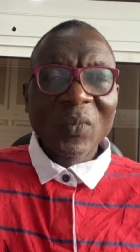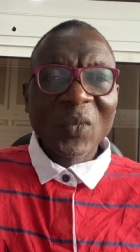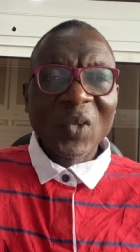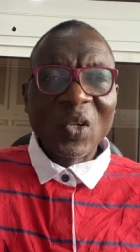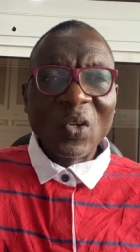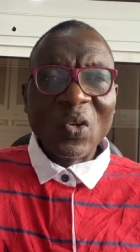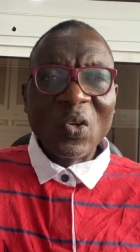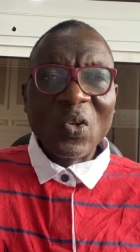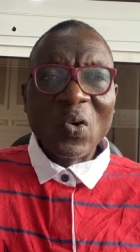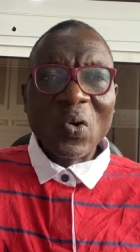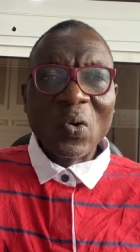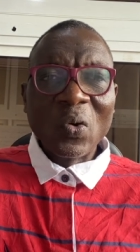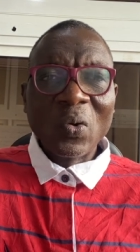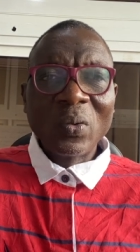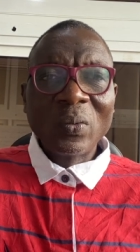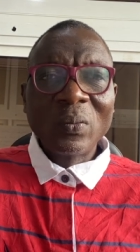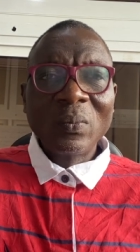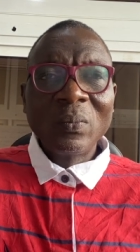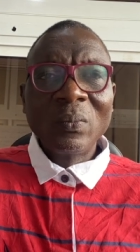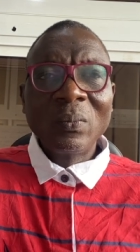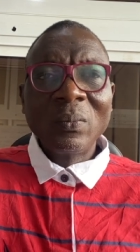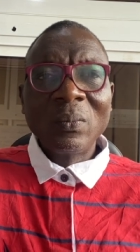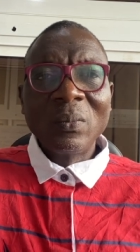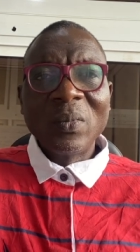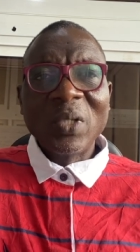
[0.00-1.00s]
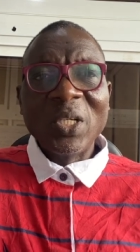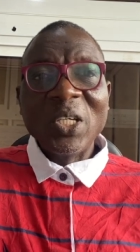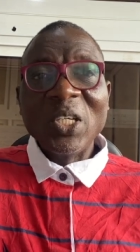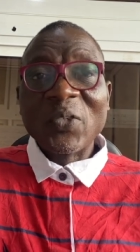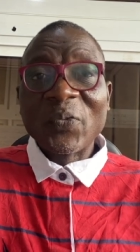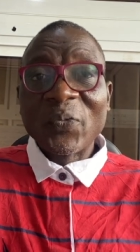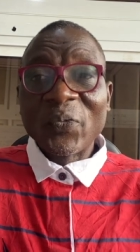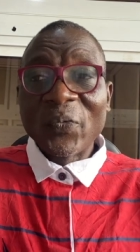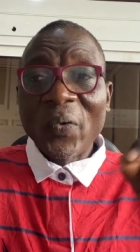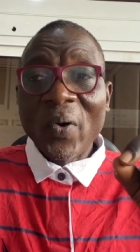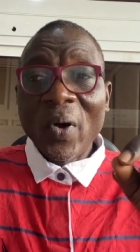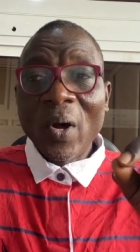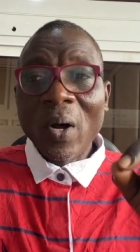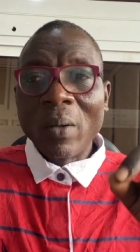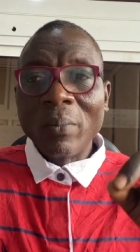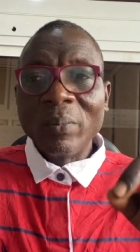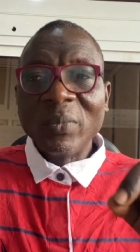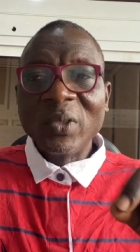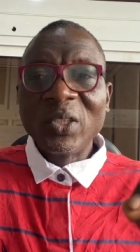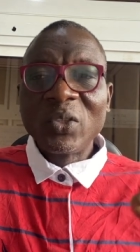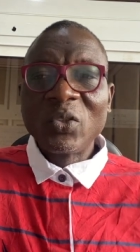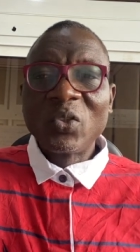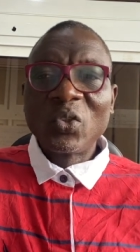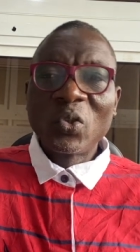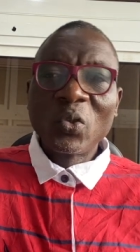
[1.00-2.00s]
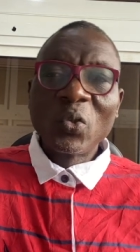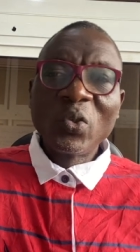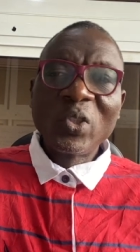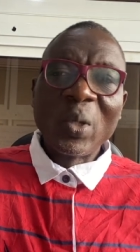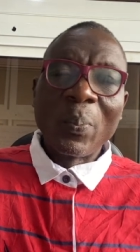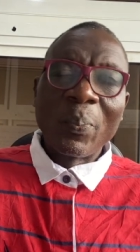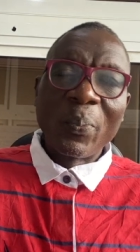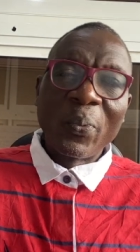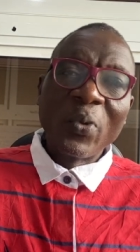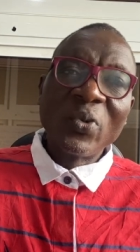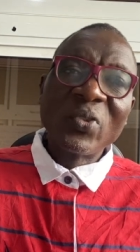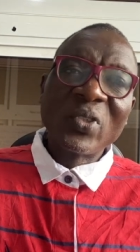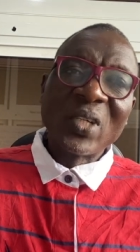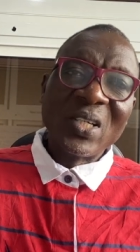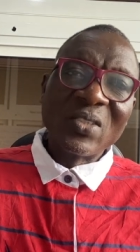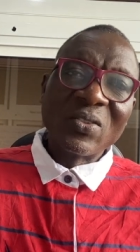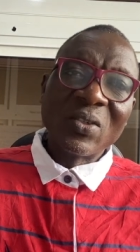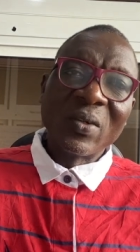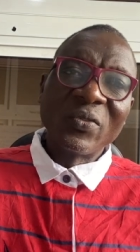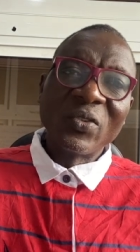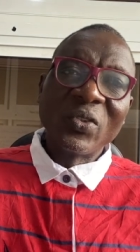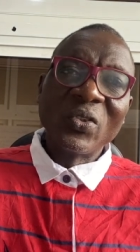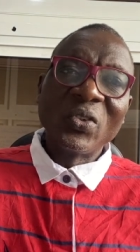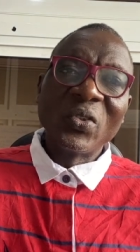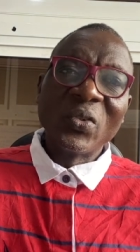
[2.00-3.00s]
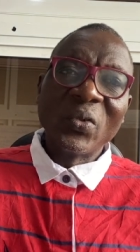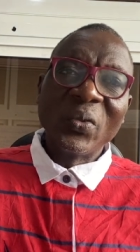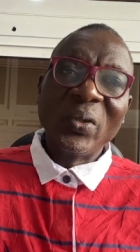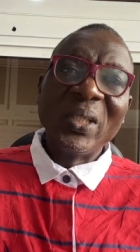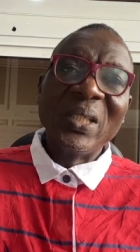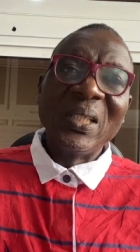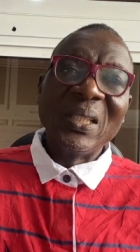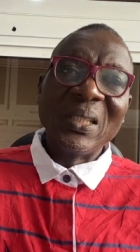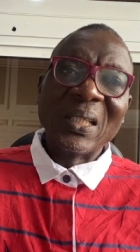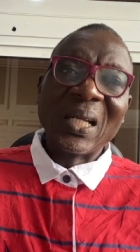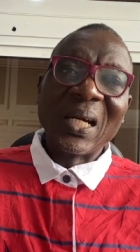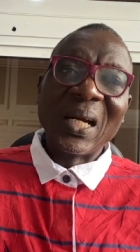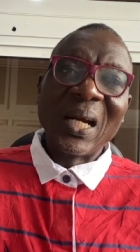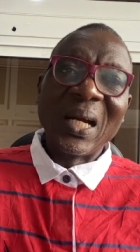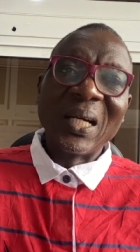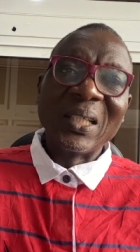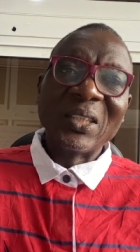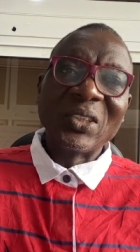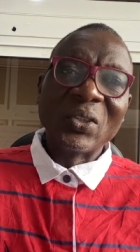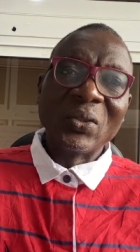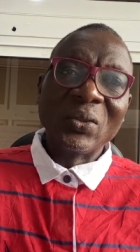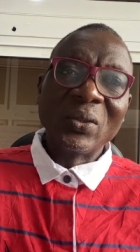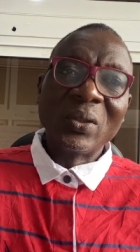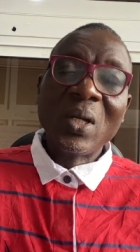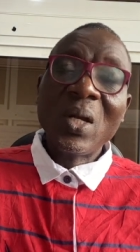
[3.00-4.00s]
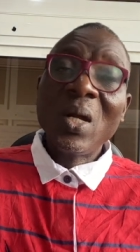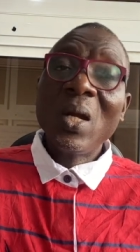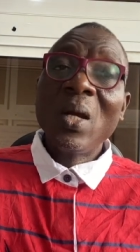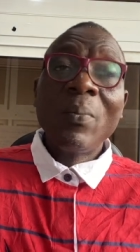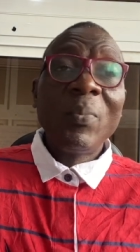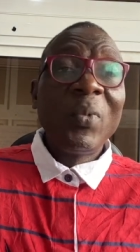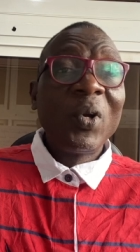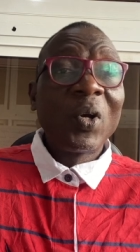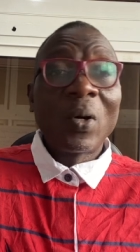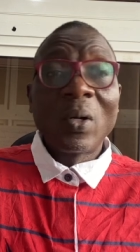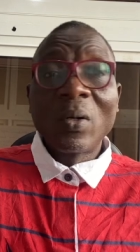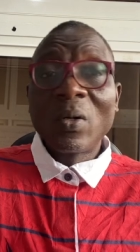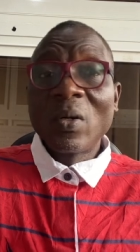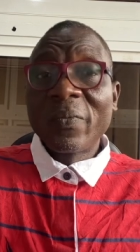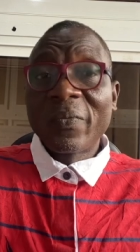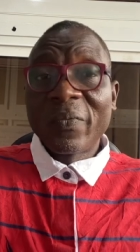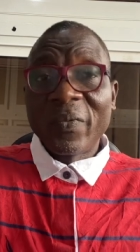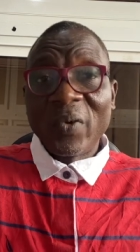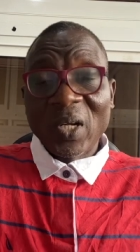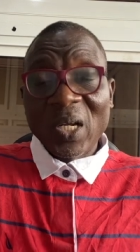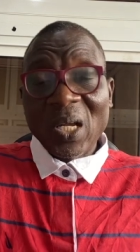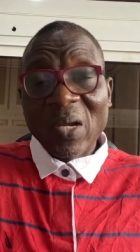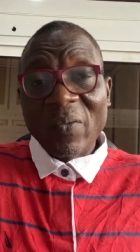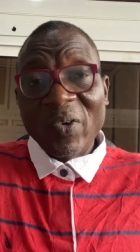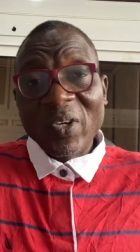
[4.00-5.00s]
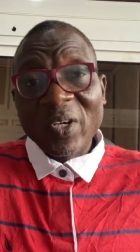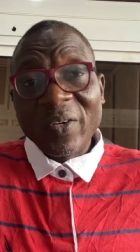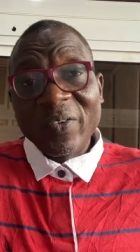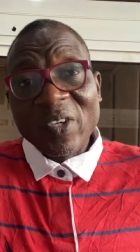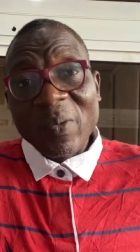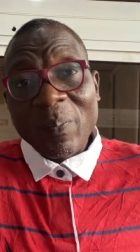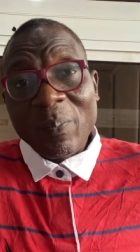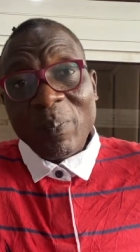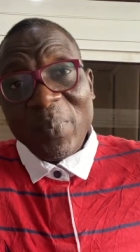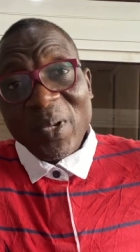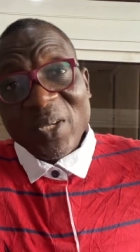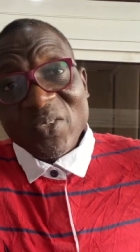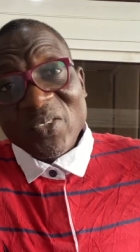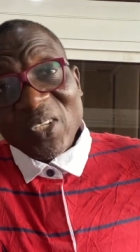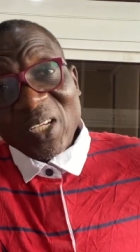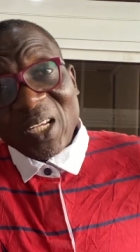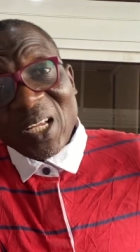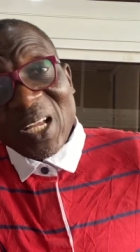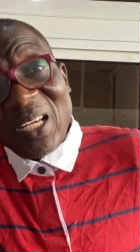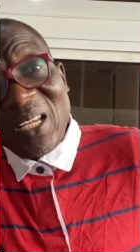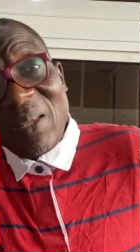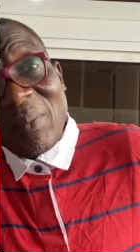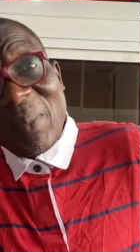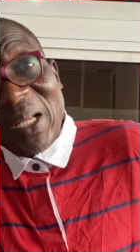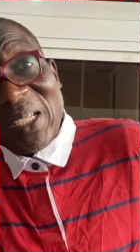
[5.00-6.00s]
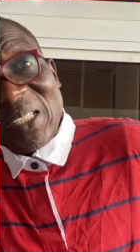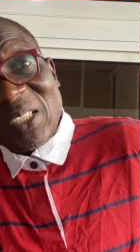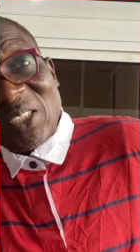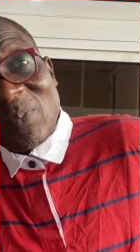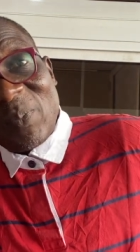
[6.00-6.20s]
you know, is formed through the process of social interaction. Because don't forget, one of the basic elements,